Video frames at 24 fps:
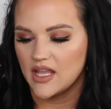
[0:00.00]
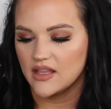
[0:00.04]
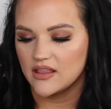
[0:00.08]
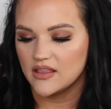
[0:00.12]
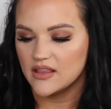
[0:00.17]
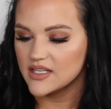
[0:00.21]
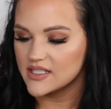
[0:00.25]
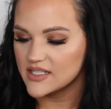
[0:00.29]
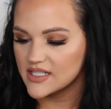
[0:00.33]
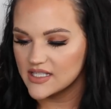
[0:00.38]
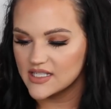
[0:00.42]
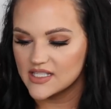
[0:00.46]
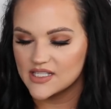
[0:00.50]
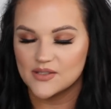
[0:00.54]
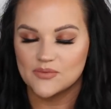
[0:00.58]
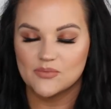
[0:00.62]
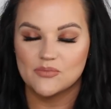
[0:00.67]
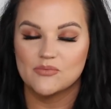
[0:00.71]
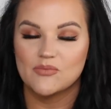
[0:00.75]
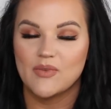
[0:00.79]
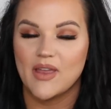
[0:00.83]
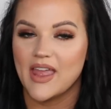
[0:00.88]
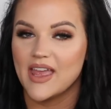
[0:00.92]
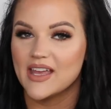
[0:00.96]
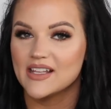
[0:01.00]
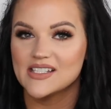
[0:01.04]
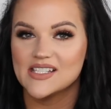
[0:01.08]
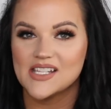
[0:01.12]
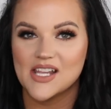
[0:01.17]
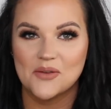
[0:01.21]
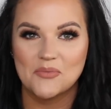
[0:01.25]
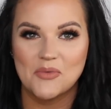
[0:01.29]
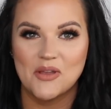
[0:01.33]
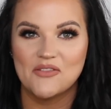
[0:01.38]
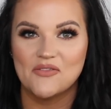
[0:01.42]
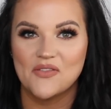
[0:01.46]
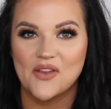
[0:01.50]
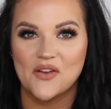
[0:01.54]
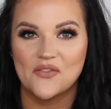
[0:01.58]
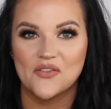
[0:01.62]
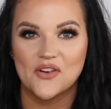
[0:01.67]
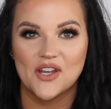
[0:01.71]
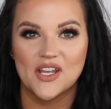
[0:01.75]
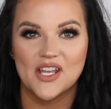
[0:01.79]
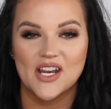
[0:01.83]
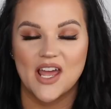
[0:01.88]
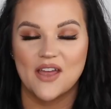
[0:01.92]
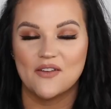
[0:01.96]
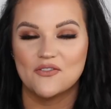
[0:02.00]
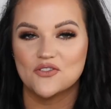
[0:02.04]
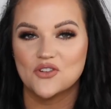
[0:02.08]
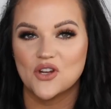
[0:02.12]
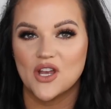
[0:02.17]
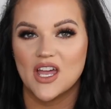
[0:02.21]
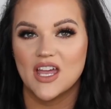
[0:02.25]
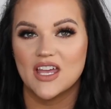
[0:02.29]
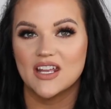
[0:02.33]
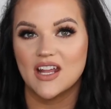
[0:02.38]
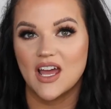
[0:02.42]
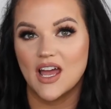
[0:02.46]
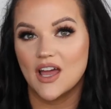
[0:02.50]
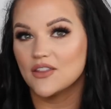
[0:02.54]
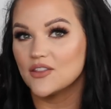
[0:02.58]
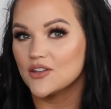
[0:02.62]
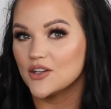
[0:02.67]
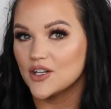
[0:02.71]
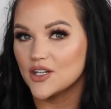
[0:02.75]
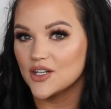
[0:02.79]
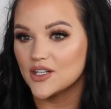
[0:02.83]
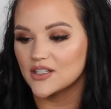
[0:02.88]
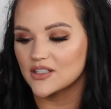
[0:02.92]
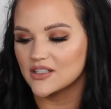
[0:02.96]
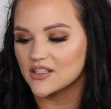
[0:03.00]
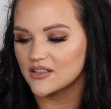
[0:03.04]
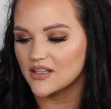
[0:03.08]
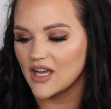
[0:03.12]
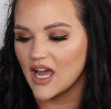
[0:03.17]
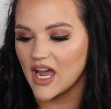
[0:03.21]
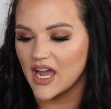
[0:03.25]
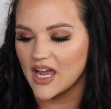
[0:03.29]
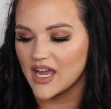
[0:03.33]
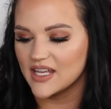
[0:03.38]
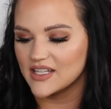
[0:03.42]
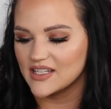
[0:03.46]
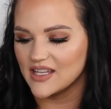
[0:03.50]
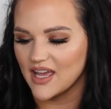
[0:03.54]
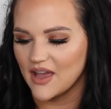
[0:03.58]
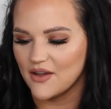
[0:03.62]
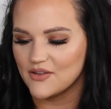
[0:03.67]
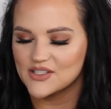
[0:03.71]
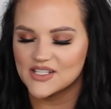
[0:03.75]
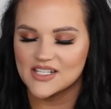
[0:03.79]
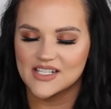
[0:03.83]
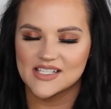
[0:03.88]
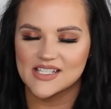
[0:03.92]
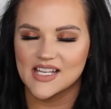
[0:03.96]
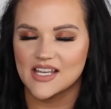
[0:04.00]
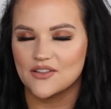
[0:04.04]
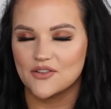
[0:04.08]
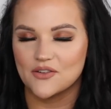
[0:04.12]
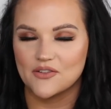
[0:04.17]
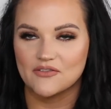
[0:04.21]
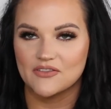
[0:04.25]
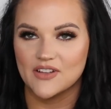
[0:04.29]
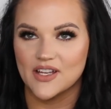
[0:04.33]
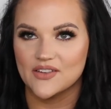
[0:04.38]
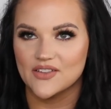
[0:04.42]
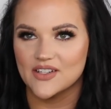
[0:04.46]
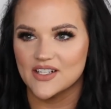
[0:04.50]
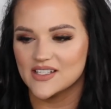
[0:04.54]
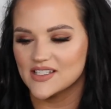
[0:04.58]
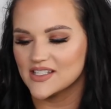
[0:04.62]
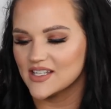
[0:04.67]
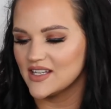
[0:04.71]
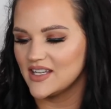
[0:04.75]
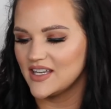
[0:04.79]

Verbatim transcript: This is hands down my favorite. I've tried other kind, I was gonna say other flavors,